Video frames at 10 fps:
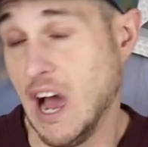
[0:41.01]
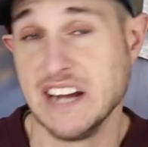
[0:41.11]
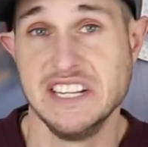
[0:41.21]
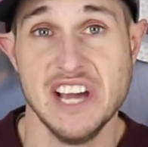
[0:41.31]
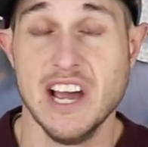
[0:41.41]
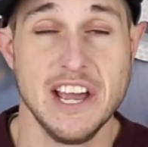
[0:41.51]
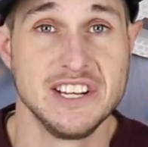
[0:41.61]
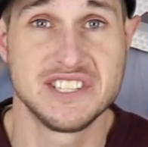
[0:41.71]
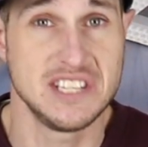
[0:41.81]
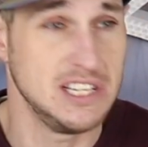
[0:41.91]
idea
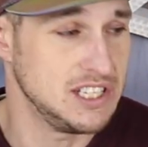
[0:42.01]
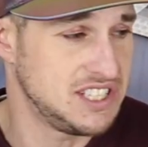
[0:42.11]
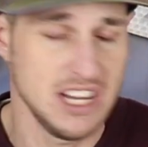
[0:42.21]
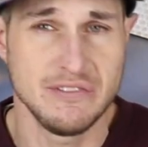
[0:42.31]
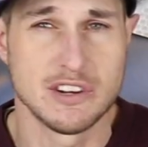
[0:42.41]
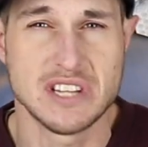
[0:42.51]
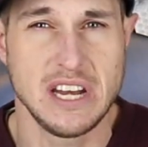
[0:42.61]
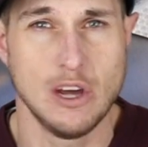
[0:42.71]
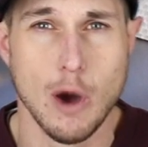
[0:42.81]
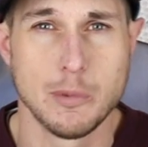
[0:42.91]
and see if there's
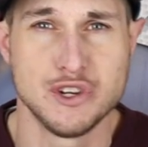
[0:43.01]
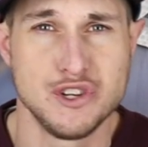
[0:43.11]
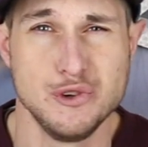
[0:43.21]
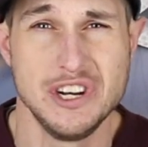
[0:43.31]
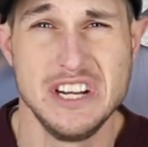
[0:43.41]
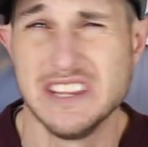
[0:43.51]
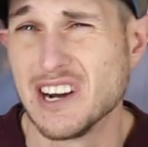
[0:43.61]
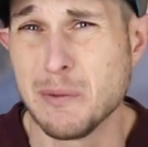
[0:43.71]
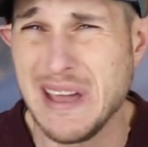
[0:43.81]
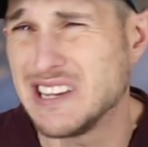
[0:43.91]
any opportunity
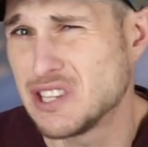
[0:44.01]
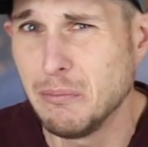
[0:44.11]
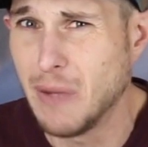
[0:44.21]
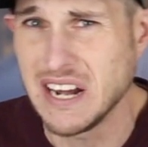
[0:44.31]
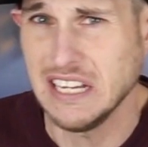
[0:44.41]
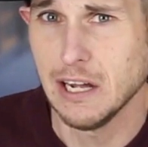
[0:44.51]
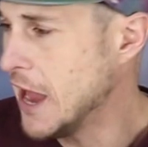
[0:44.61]
there to make some money.